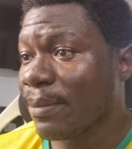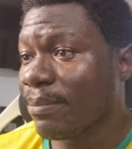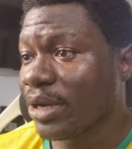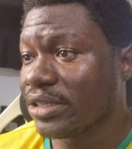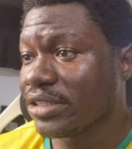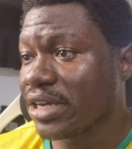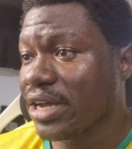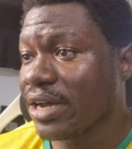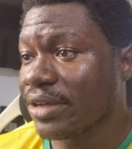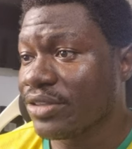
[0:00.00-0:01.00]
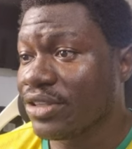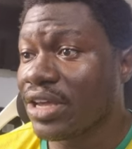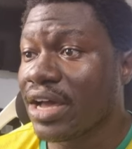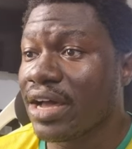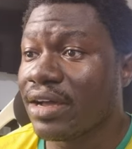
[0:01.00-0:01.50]
but
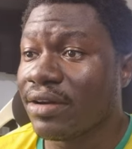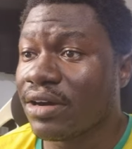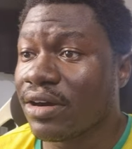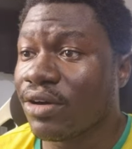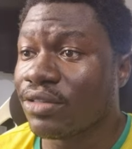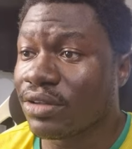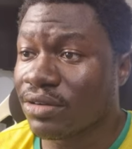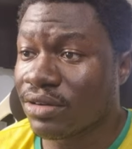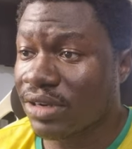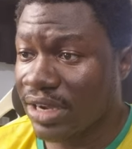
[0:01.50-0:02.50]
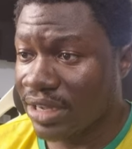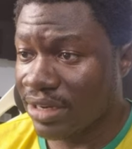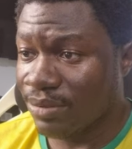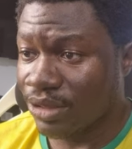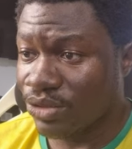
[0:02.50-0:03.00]
here on the Google
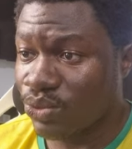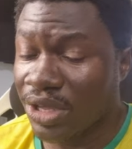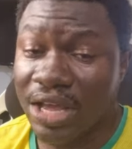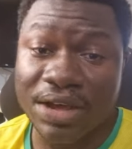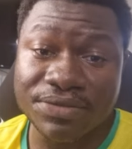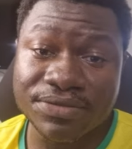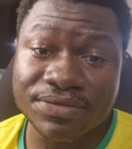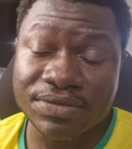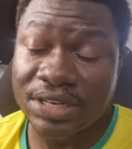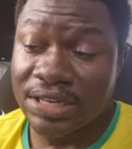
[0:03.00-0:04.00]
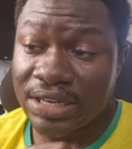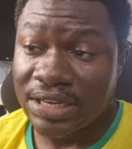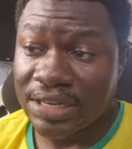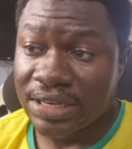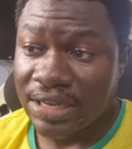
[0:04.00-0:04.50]
Academics, we have
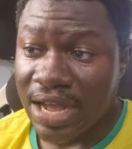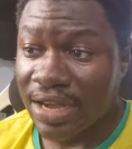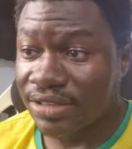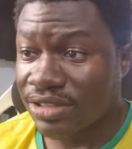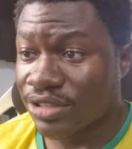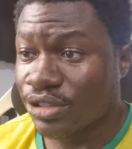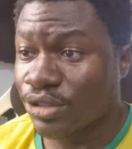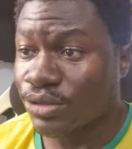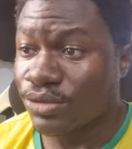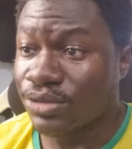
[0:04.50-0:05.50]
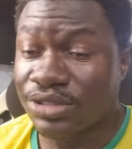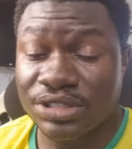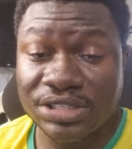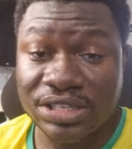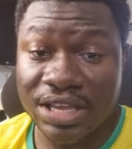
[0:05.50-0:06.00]
access to
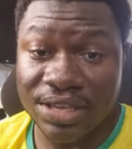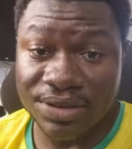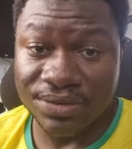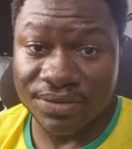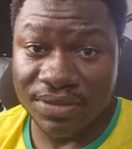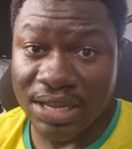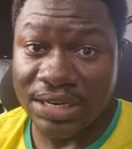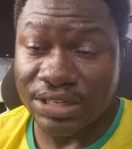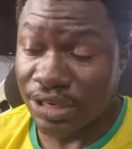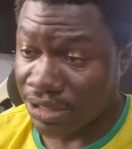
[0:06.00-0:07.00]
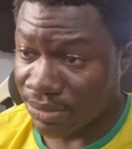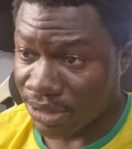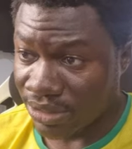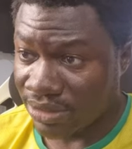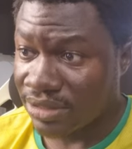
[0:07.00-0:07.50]
save that
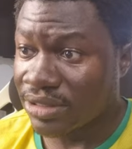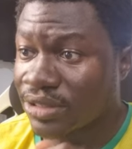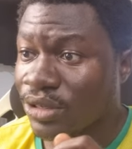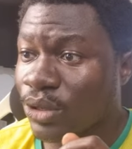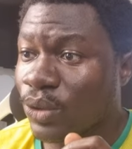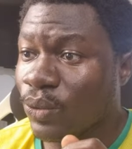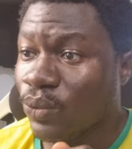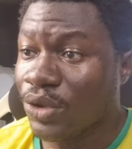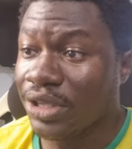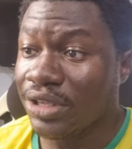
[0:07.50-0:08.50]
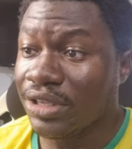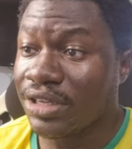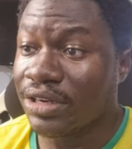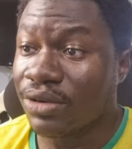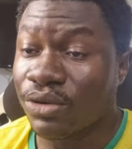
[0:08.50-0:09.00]
document. We
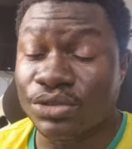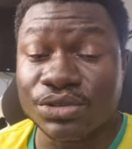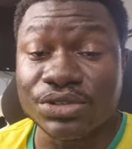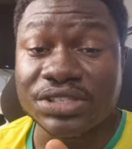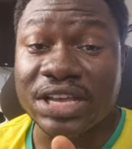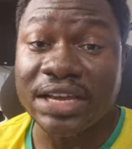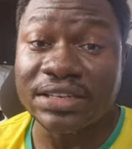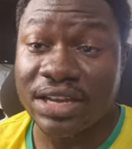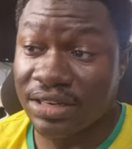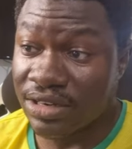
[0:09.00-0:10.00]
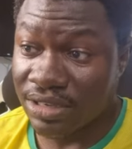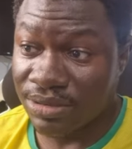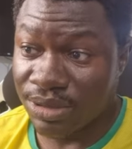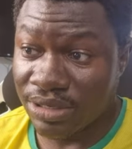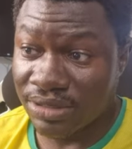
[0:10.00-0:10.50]
can also cite that
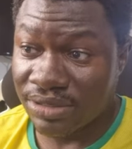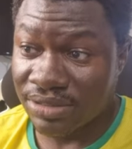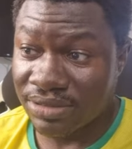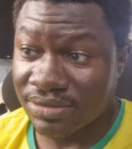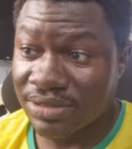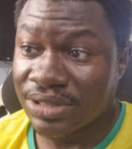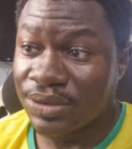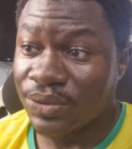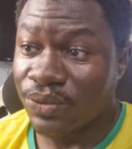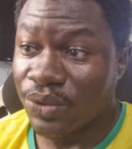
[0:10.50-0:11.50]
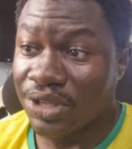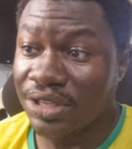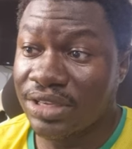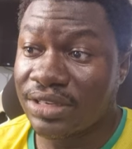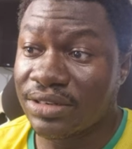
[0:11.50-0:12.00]
document.
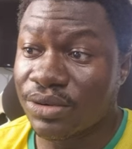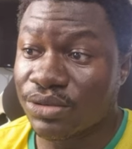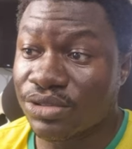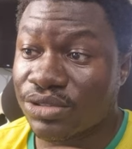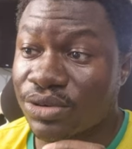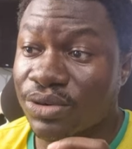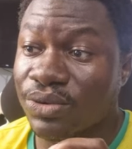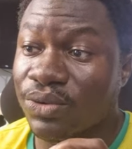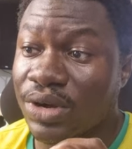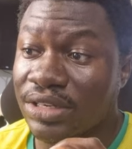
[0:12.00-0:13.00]
We can also